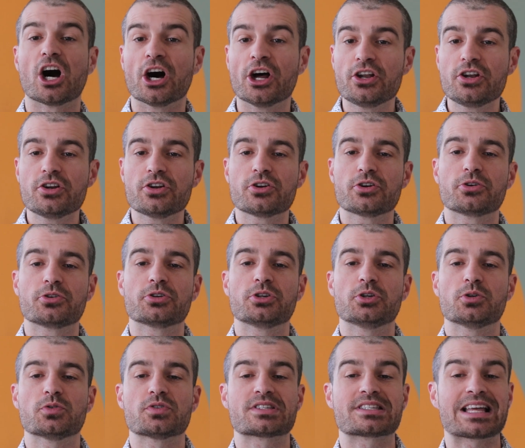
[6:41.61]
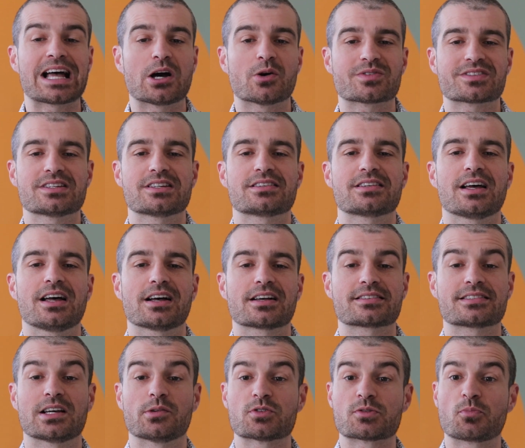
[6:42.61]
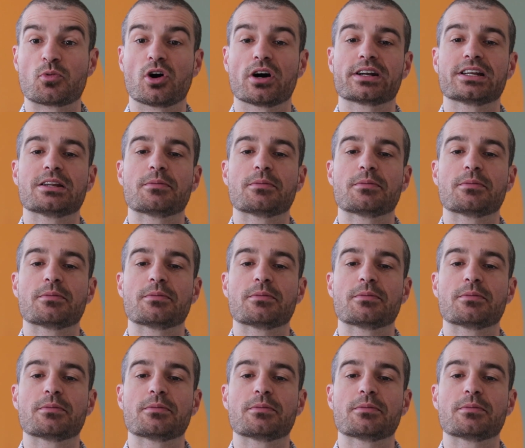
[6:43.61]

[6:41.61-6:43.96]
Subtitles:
underused housing tax that was brought